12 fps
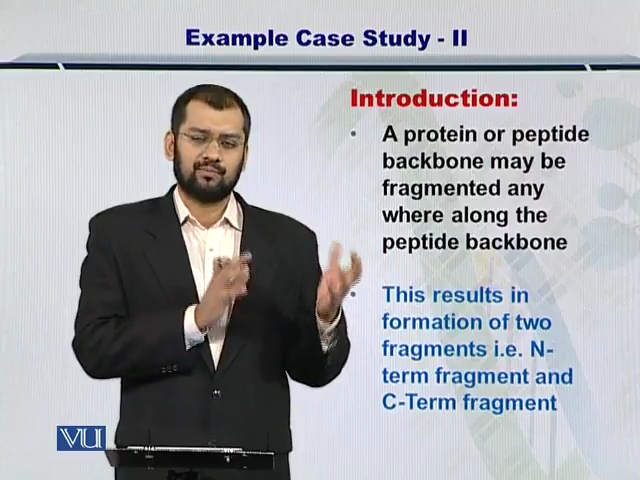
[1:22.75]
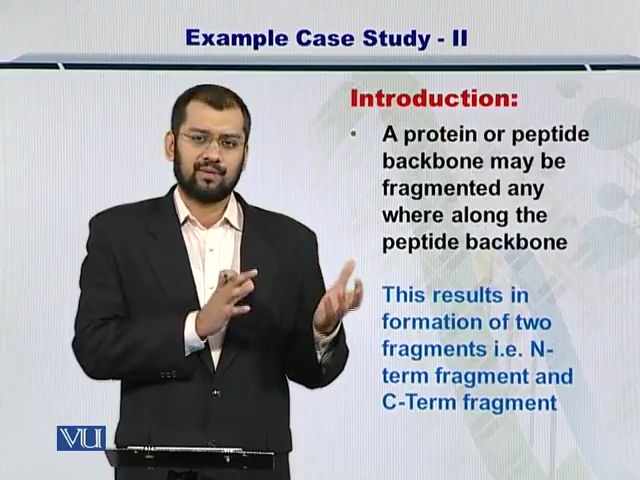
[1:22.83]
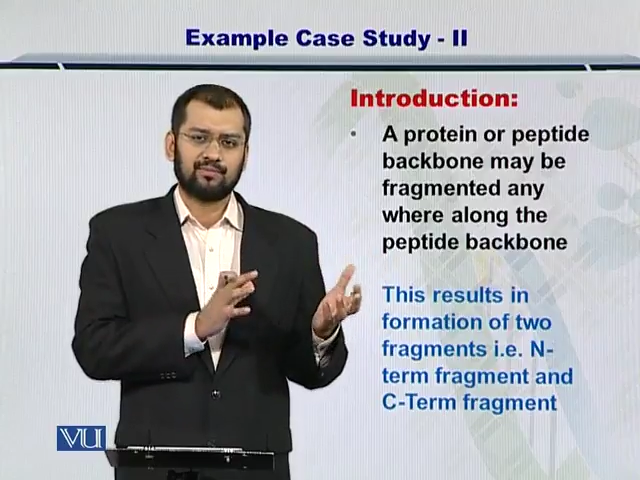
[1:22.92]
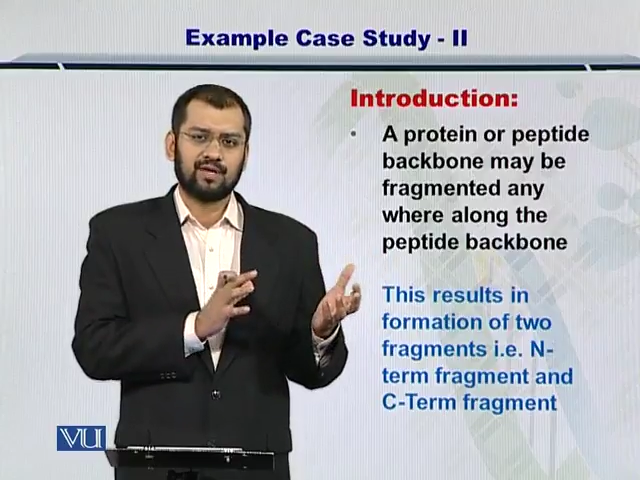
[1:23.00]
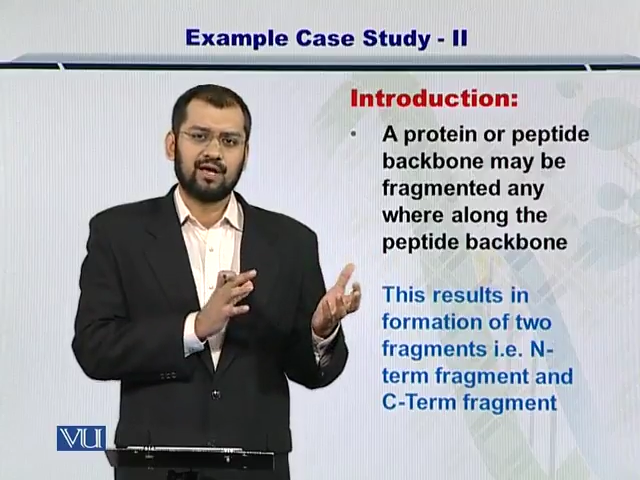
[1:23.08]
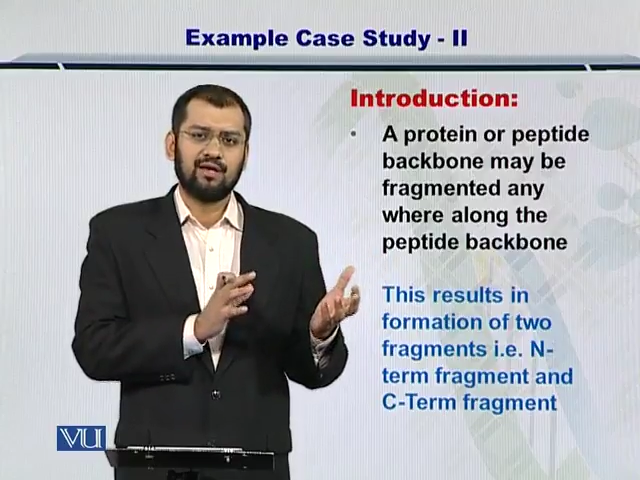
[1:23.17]

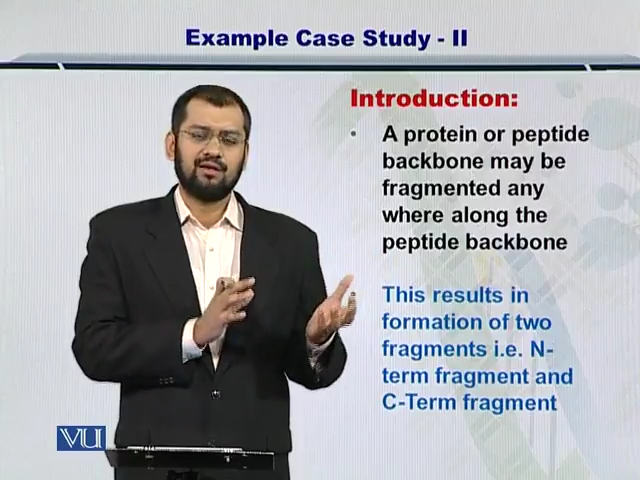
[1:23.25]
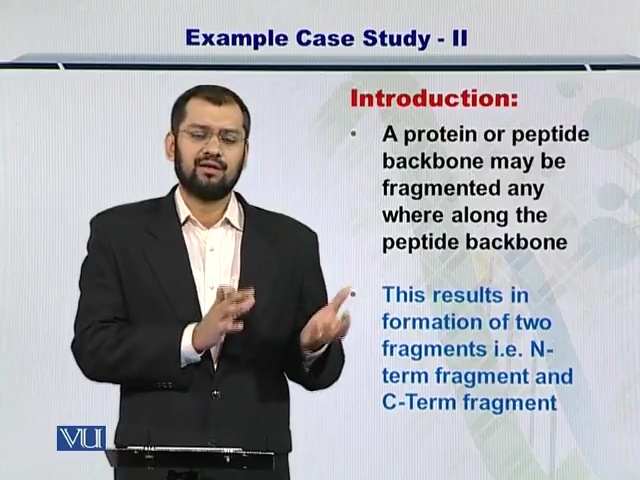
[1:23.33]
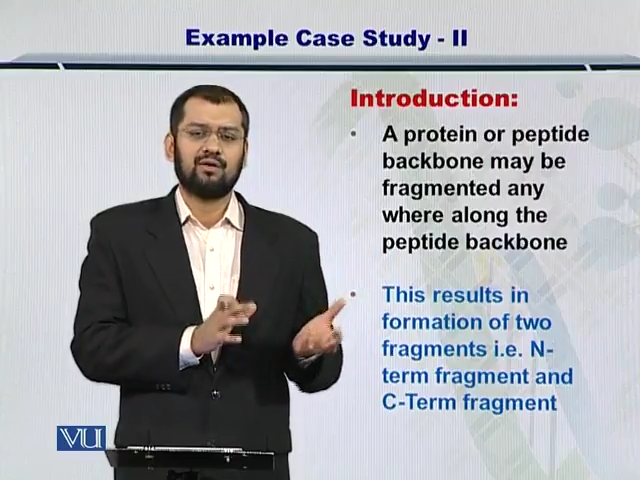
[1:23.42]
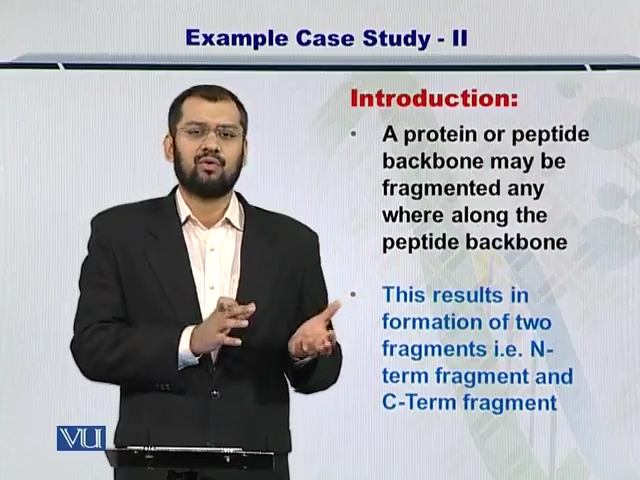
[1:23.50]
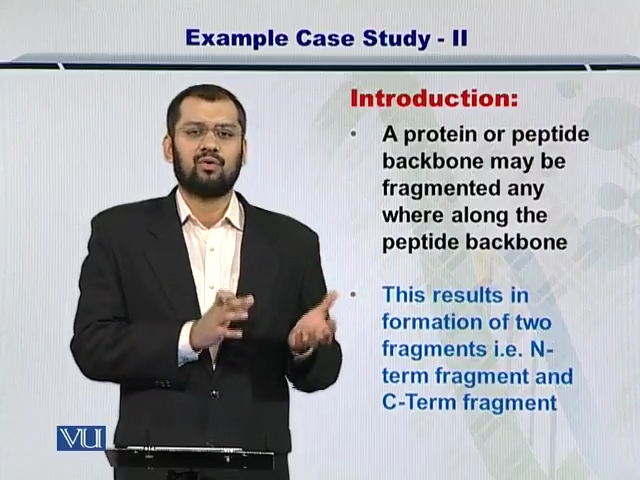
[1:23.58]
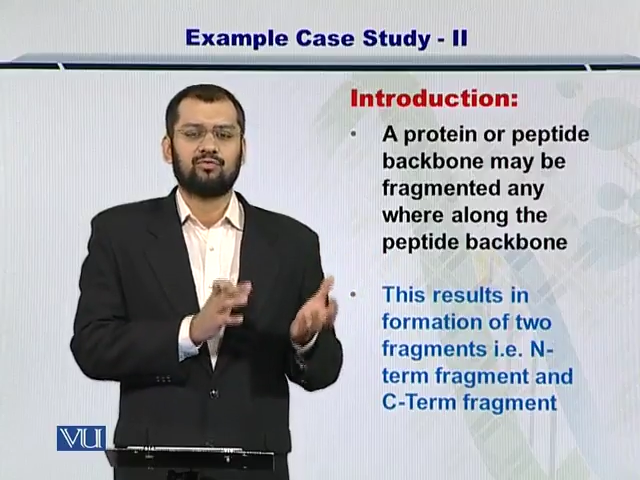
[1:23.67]
peptide
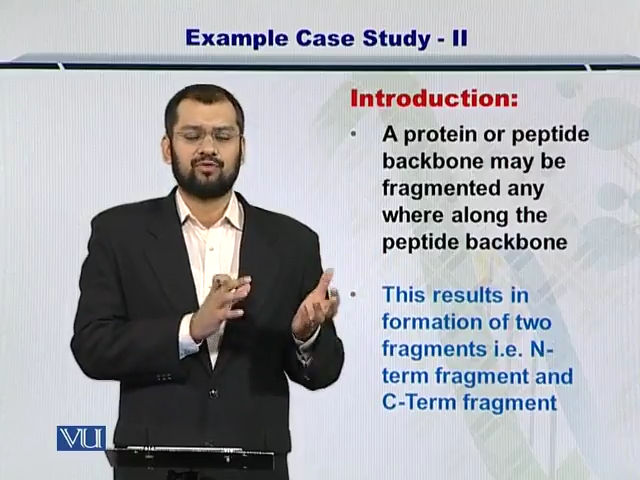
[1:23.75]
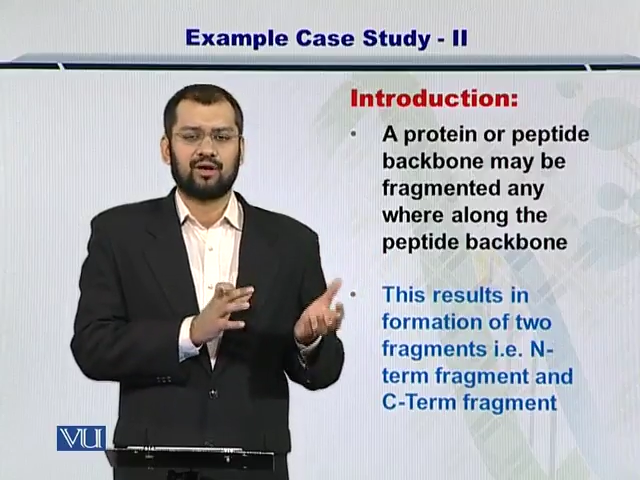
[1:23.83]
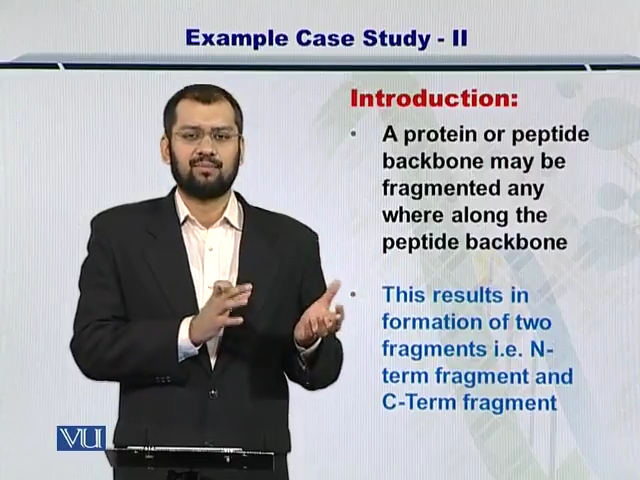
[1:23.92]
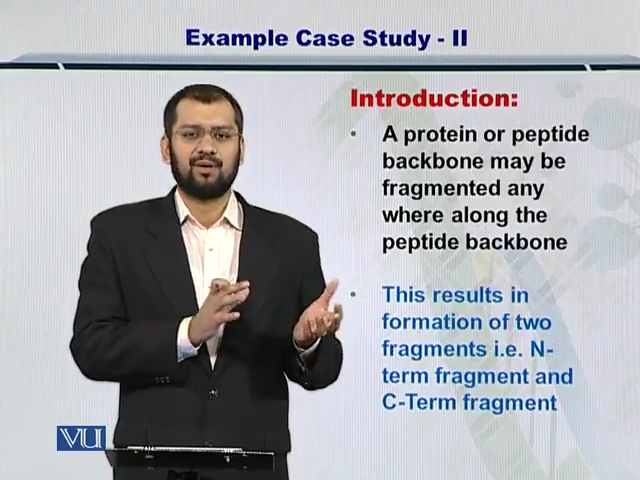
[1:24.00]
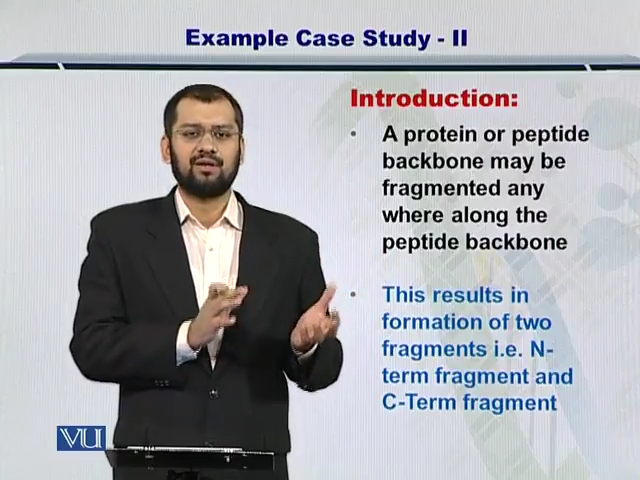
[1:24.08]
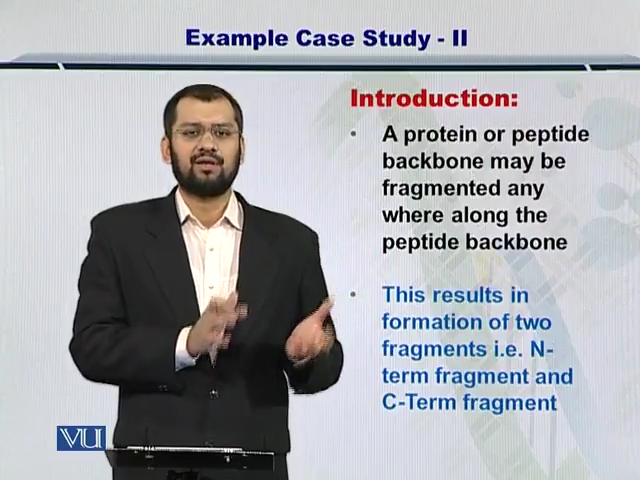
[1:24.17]
or
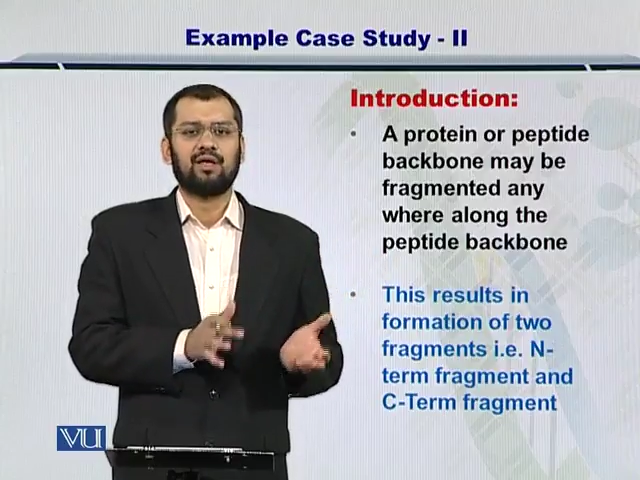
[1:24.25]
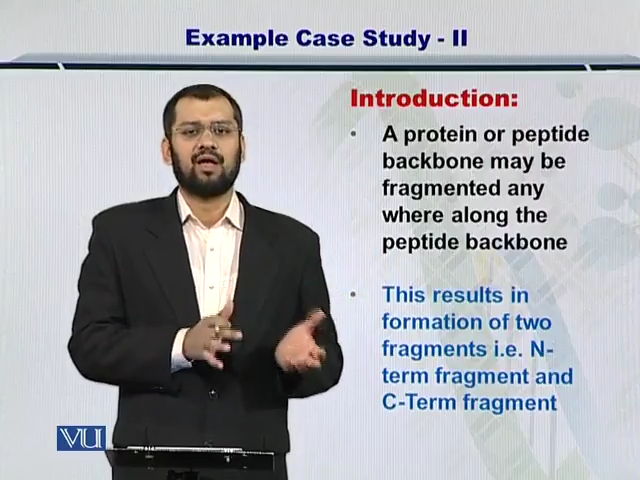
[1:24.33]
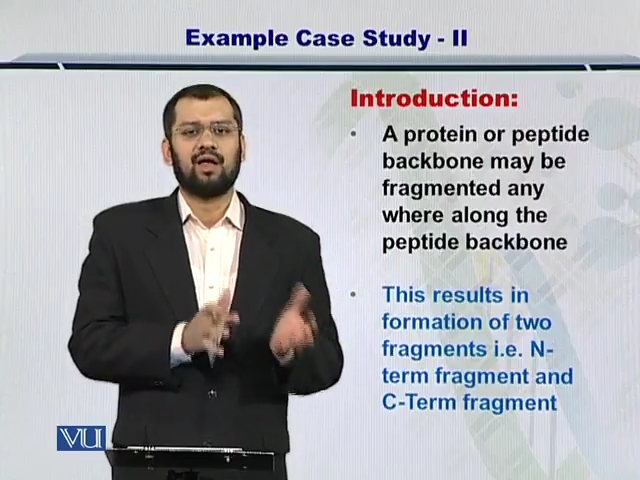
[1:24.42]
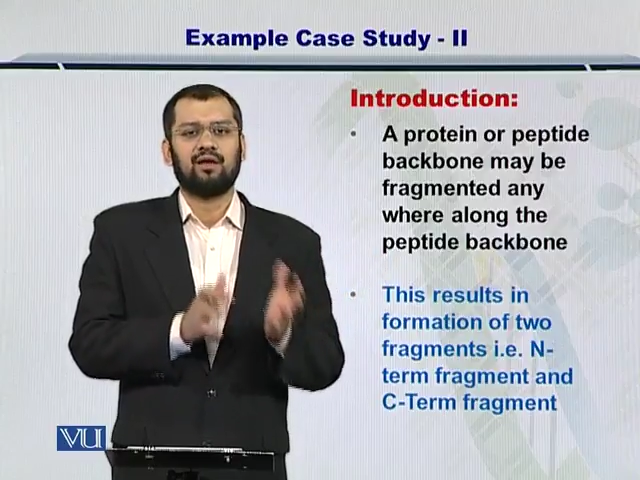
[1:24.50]
fragment,